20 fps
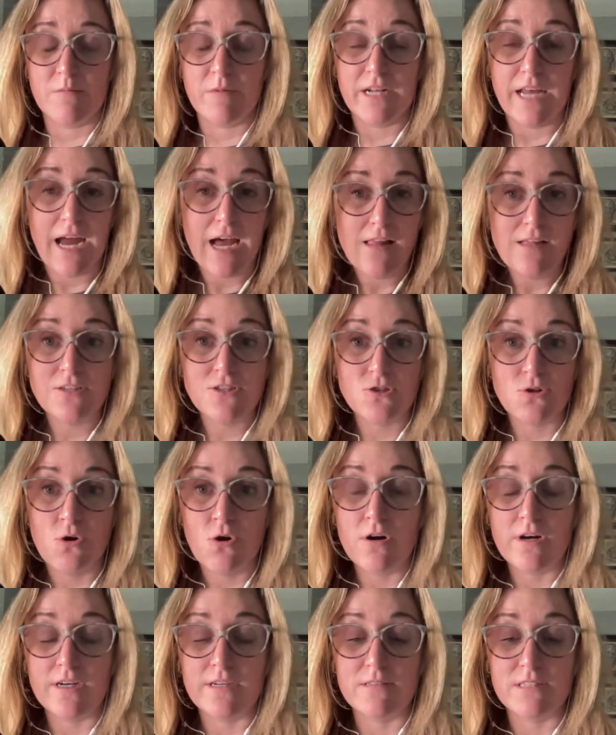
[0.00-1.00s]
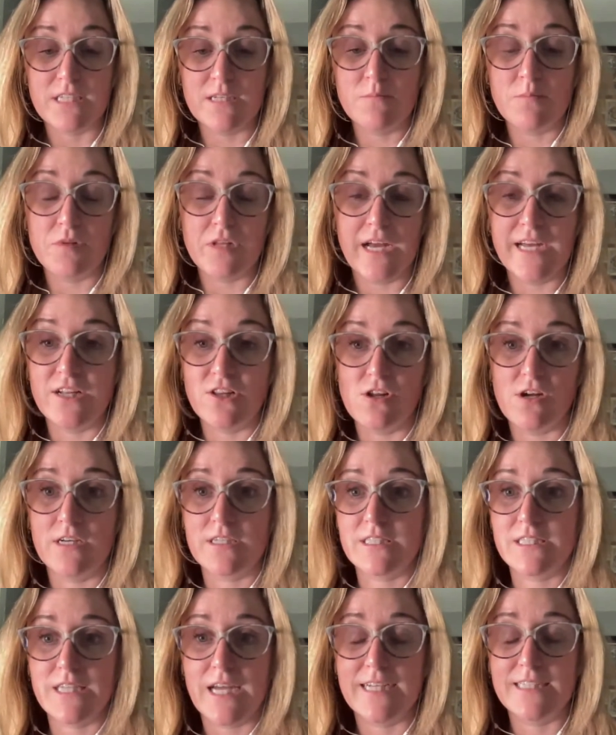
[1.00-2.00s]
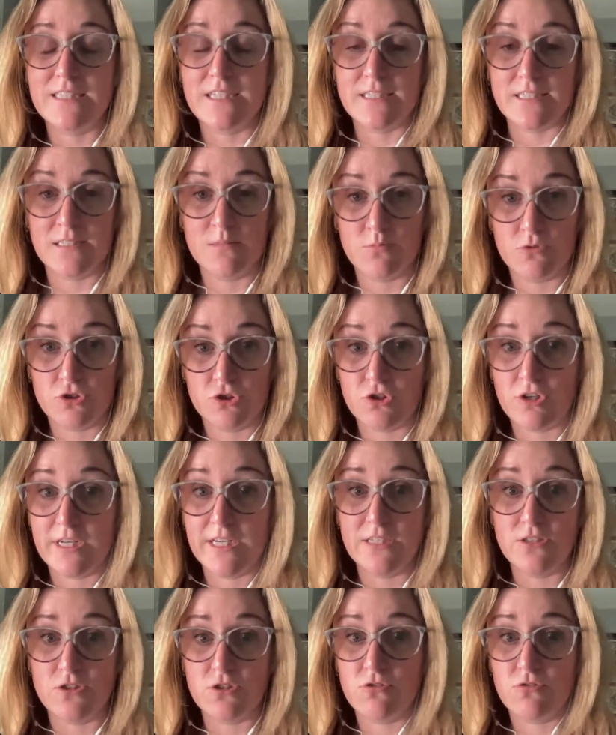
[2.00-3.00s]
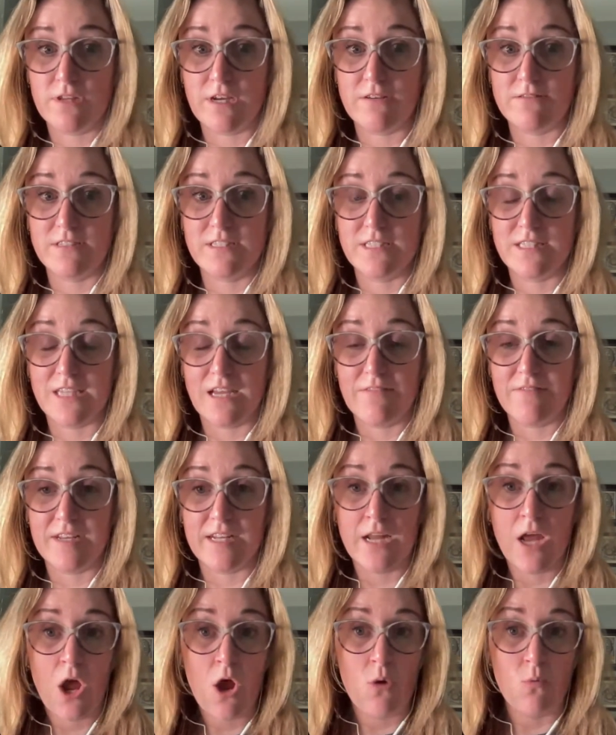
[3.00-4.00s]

And Alex Cora did play alongside Dustin Pedroia in 2007